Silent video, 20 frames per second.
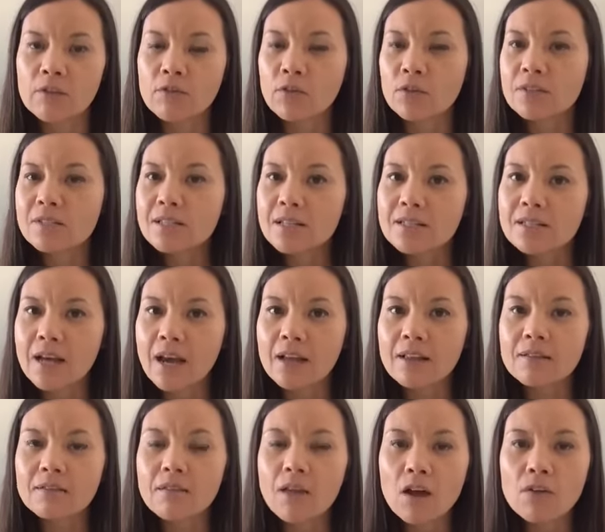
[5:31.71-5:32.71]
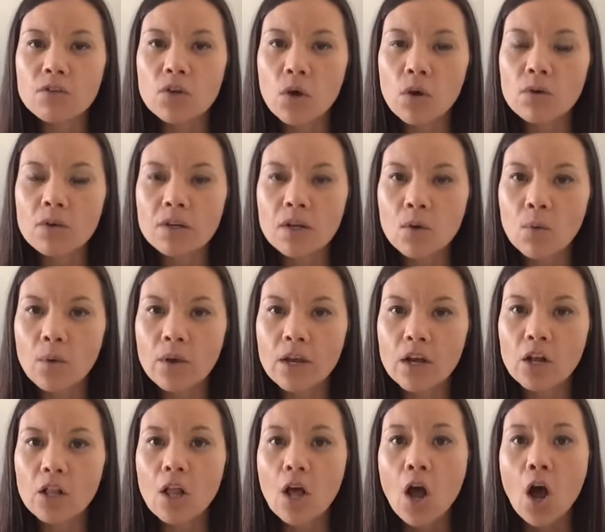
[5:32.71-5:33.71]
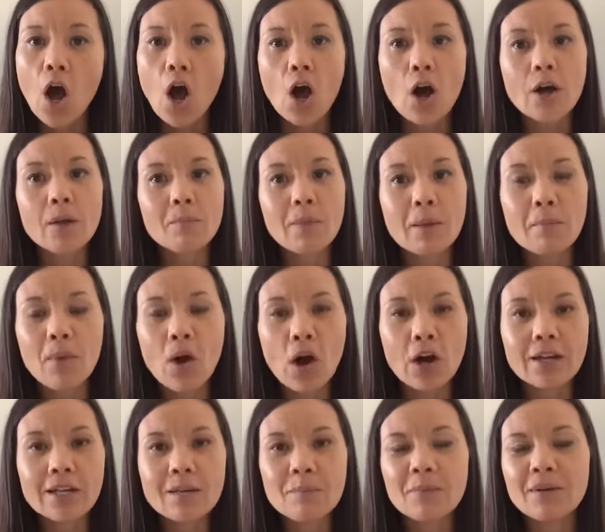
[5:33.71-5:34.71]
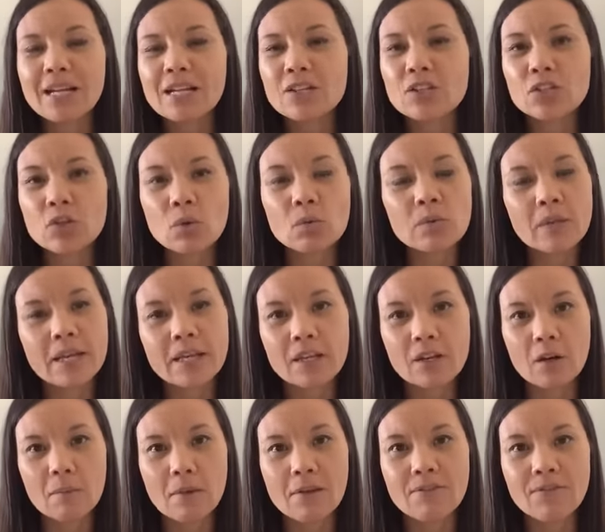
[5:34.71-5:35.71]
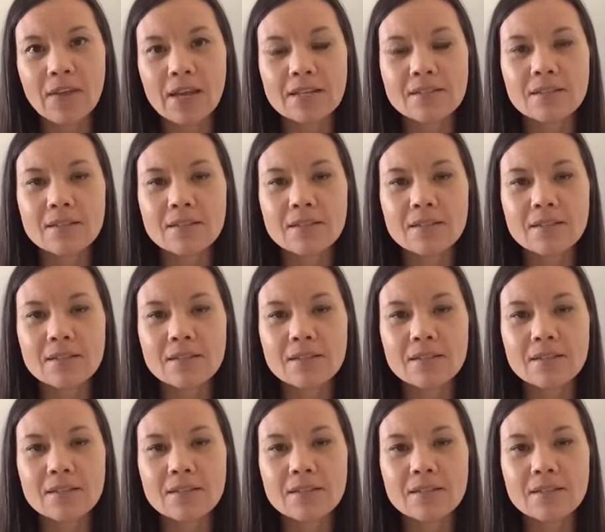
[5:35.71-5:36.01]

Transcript: For instance, I love coconut oil on my body, but I don't like it on my face.